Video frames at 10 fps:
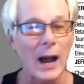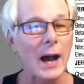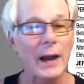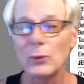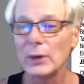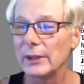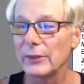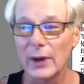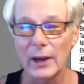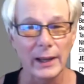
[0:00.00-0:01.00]
I really
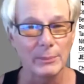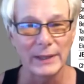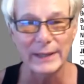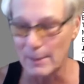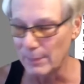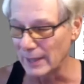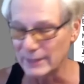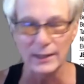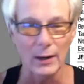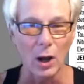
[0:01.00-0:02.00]
thought I had
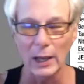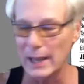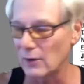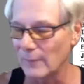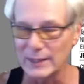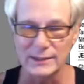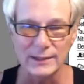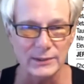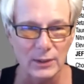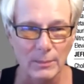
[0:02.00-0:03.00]
metabolized it all out of my
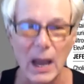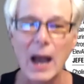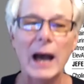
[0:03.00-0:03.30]
system.